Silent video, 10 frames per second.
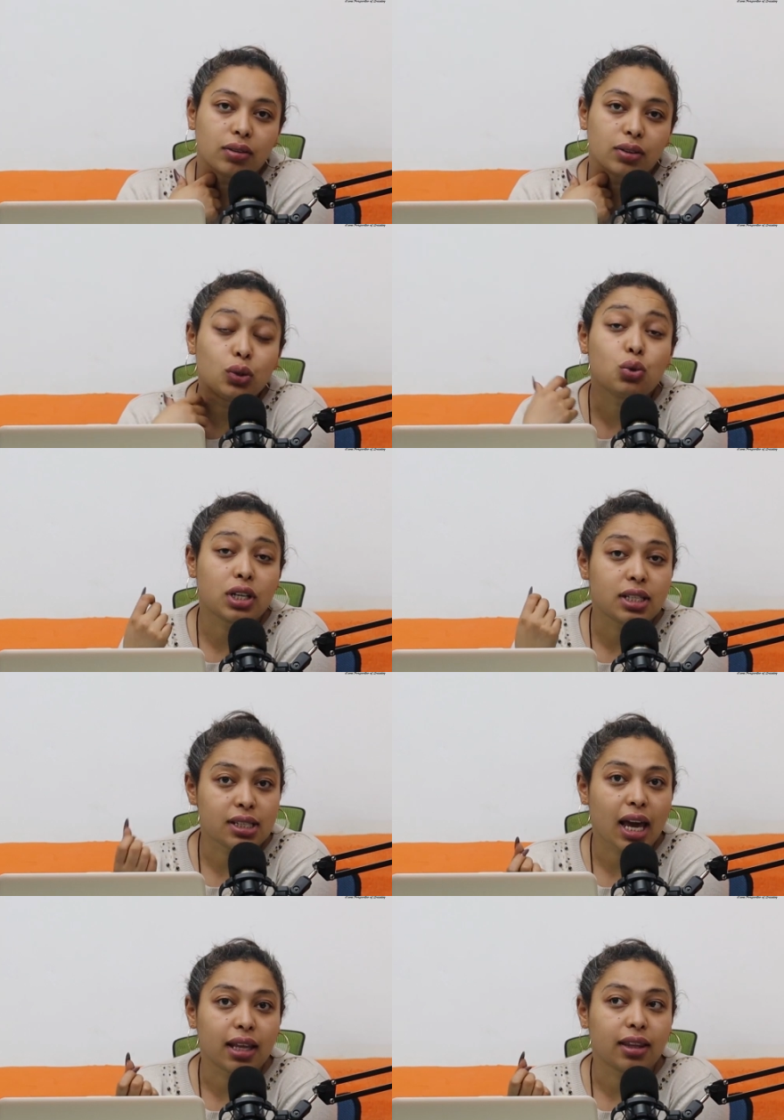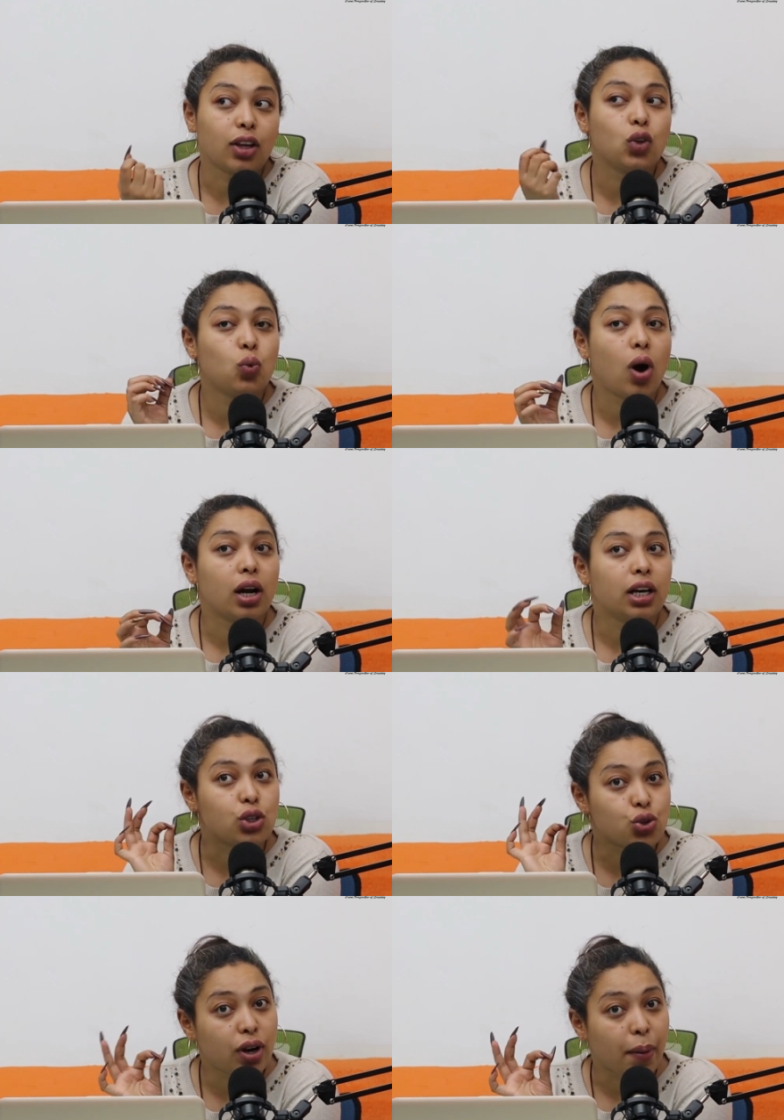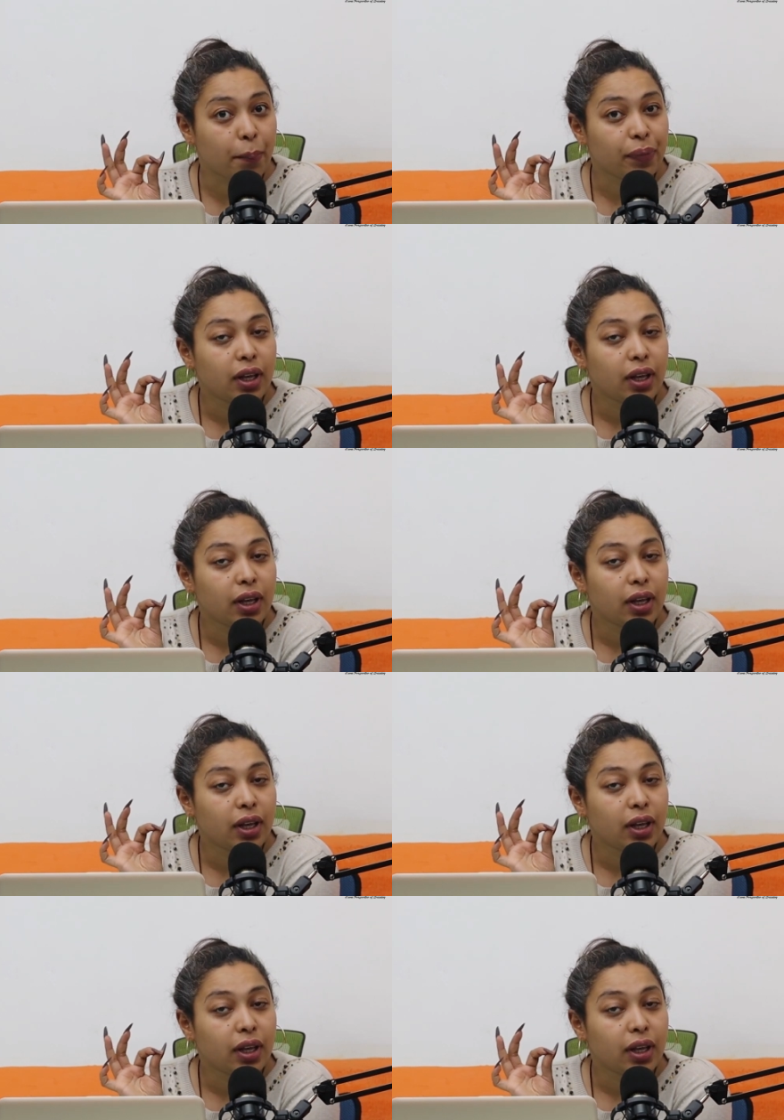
you can say that you want a trim.